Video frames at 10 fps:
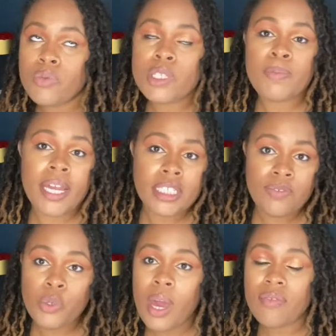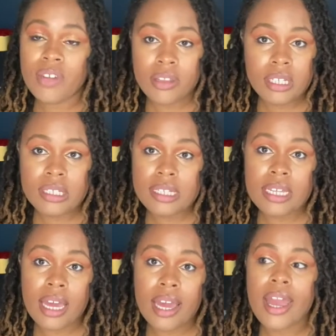respect if you have nothing to
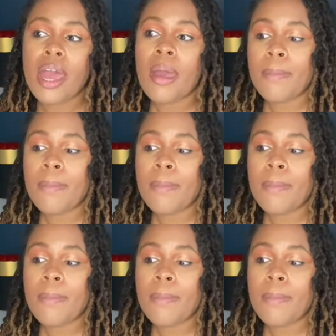say